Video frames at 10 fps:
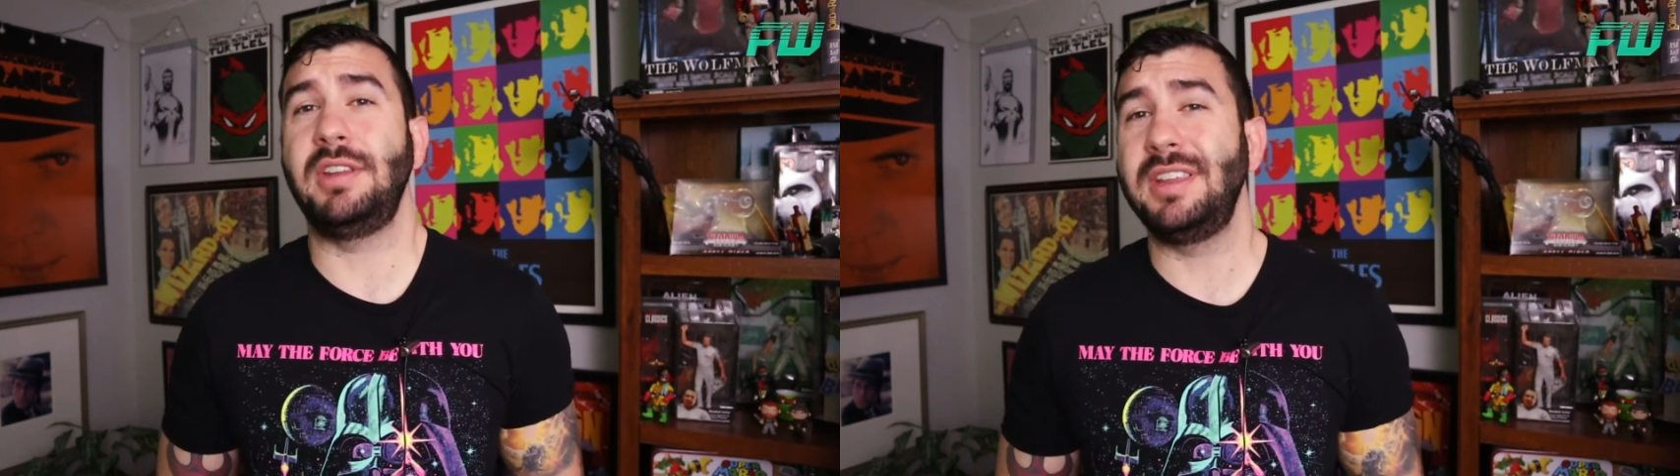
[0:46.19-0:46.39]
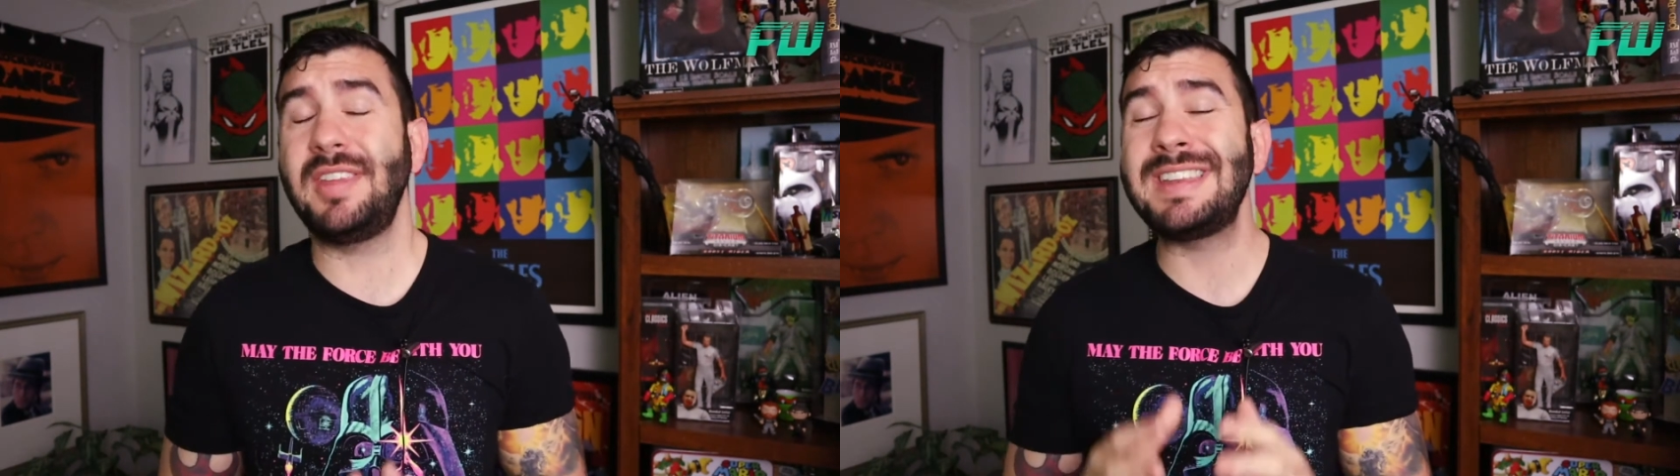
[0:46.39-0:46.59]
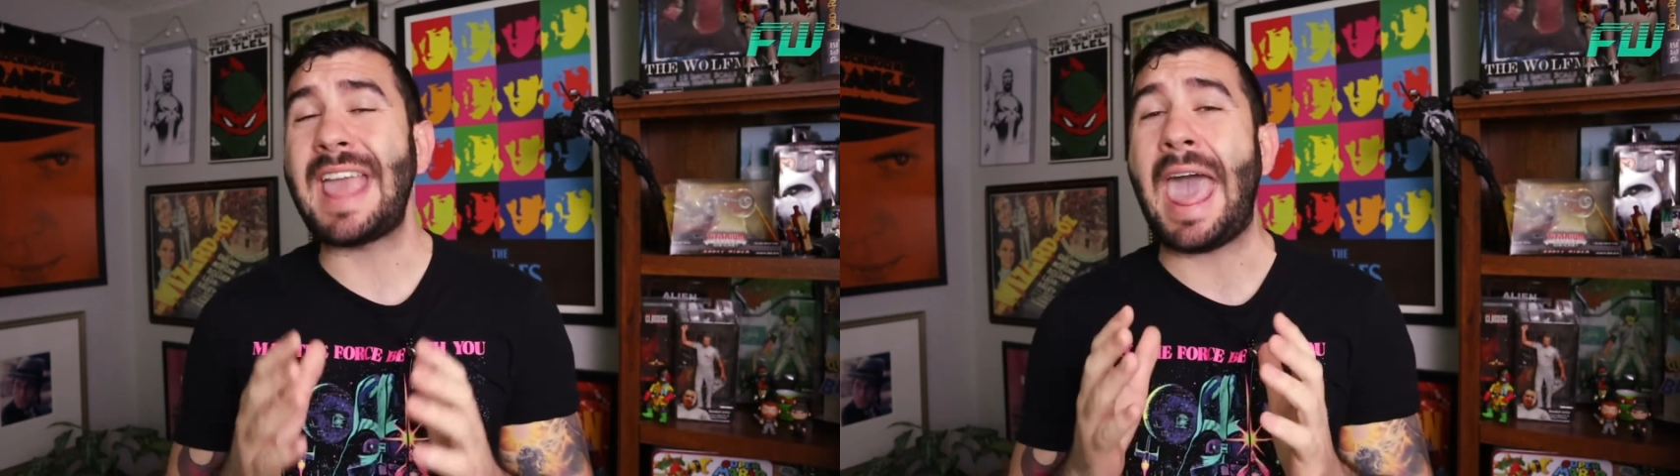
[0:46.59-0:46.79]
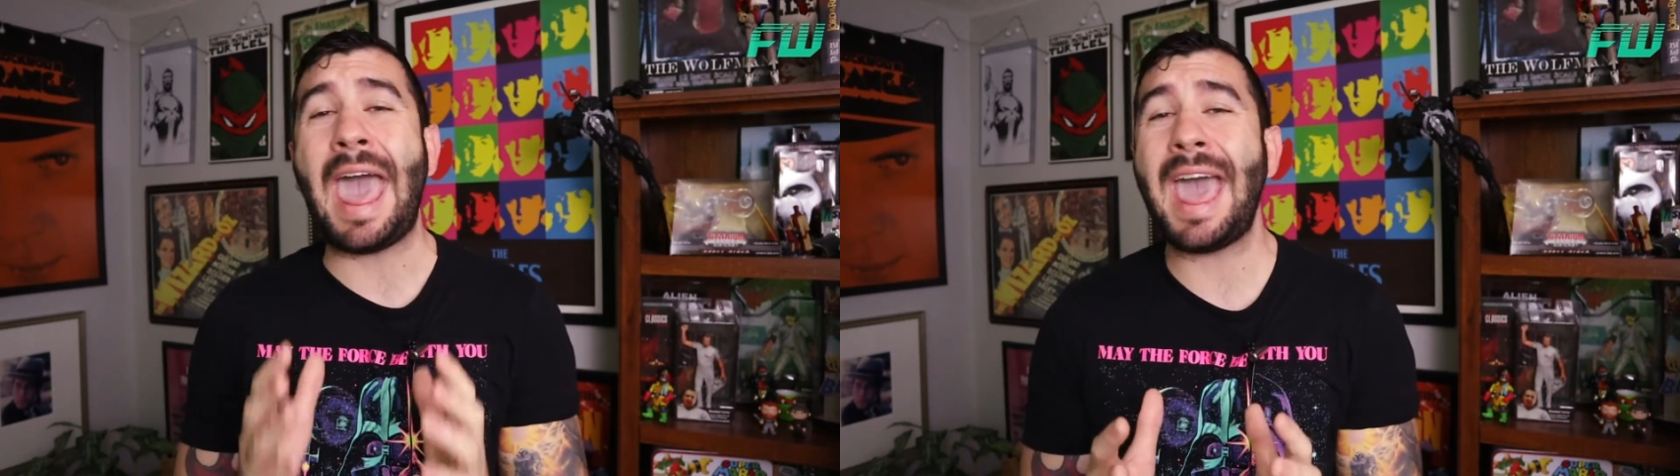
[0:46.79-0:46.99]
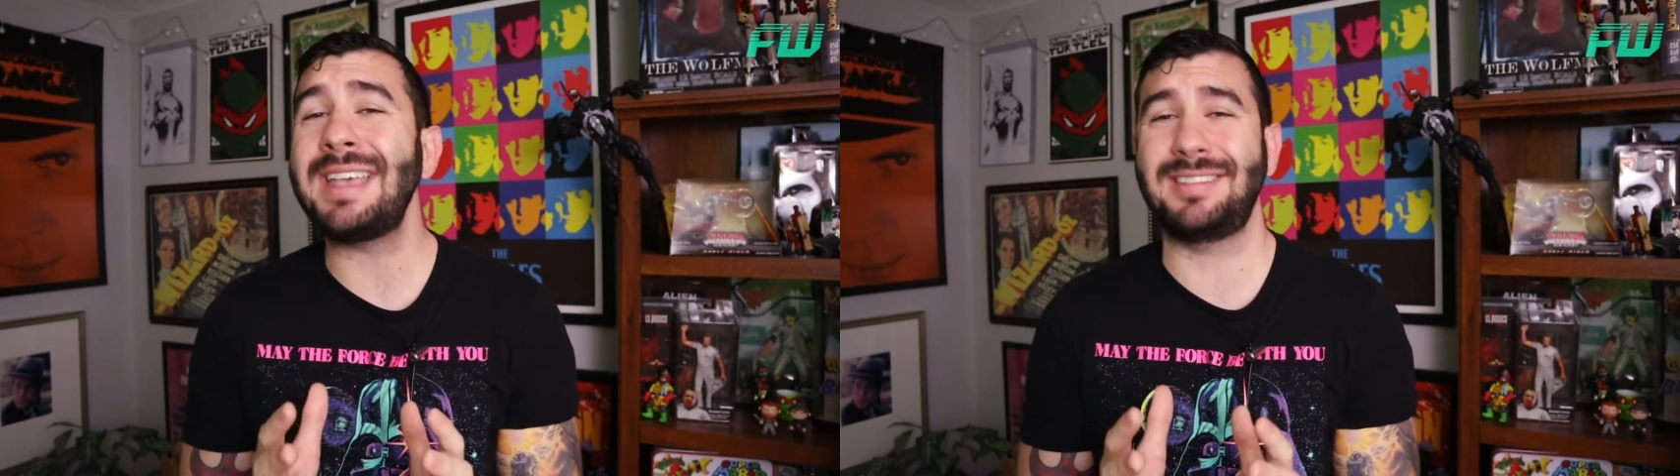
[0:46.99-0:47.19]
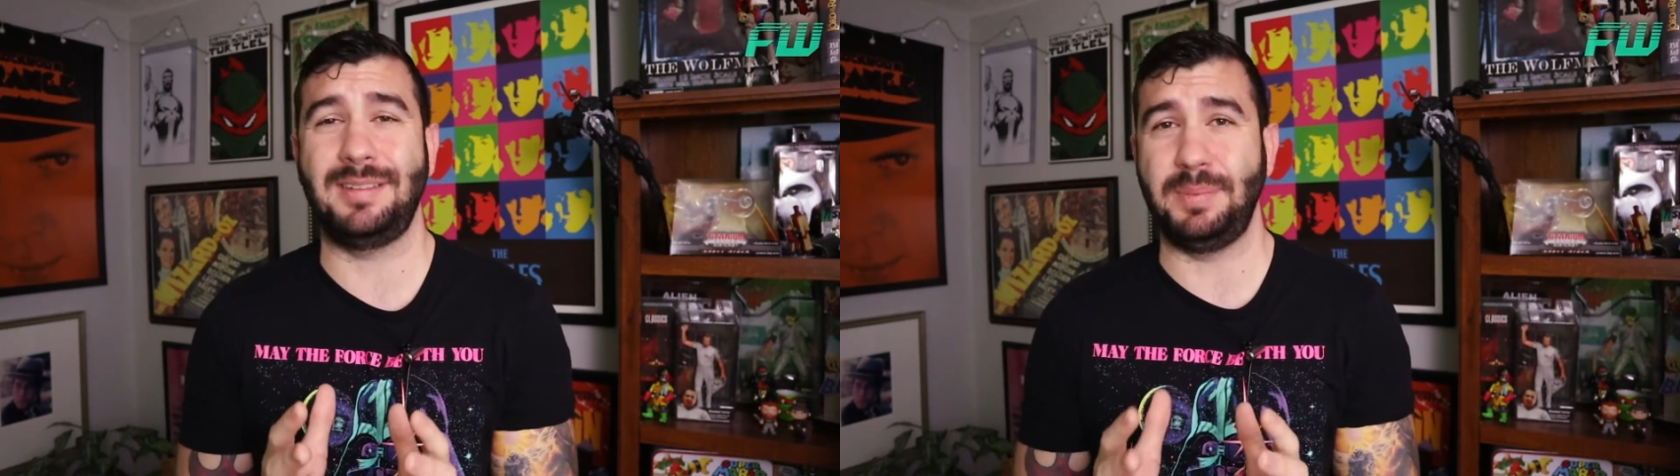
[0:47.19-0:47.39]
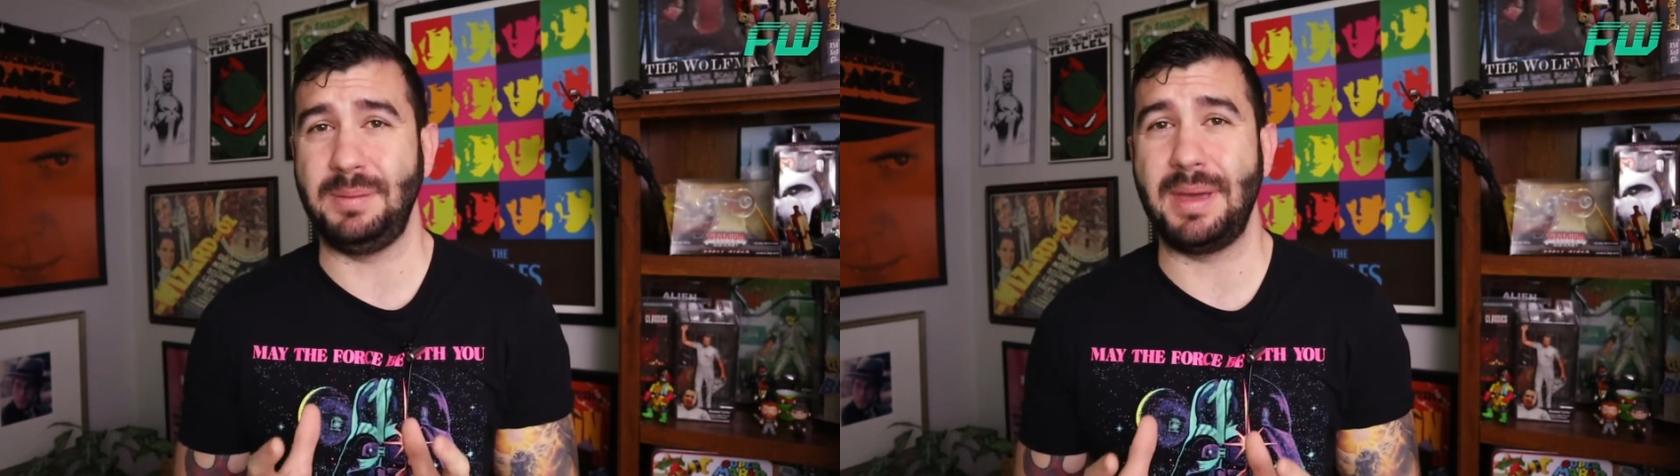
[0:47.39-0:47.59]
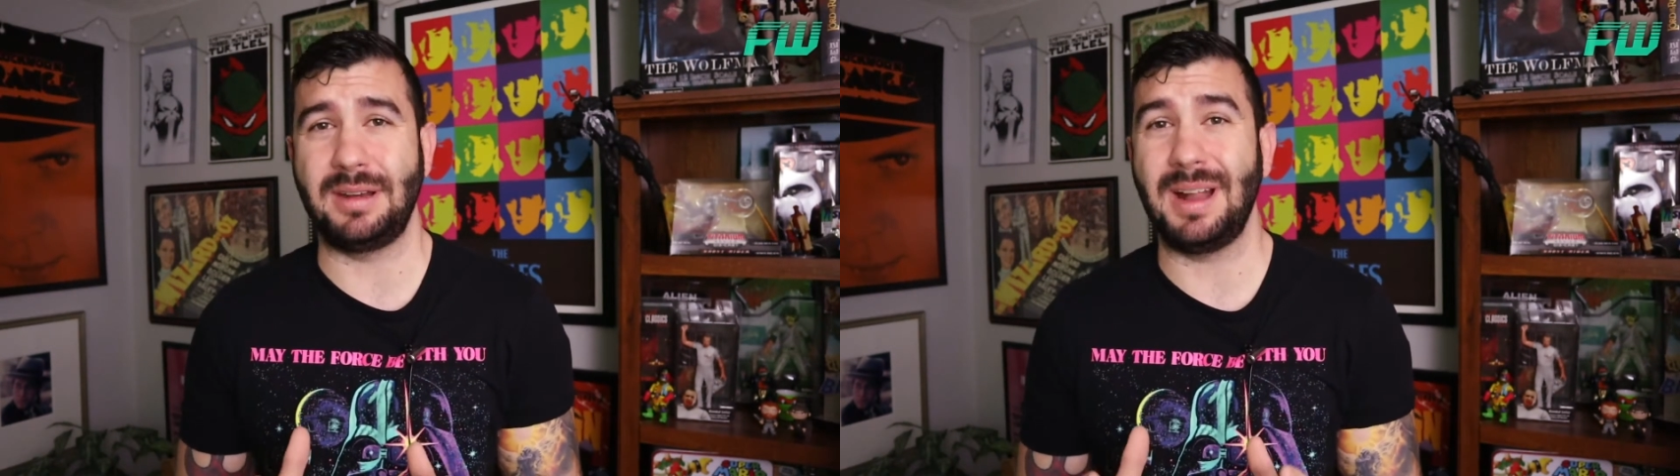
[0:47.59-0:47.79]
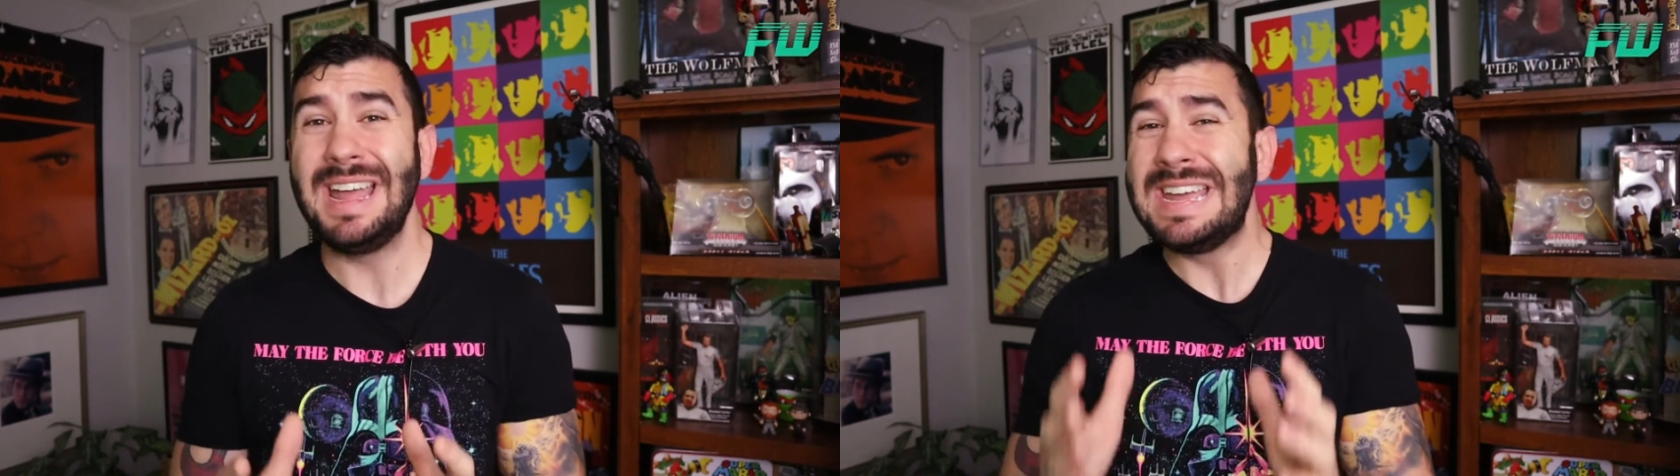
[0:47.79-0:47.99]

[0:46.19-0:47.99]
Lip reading: is it has to be better.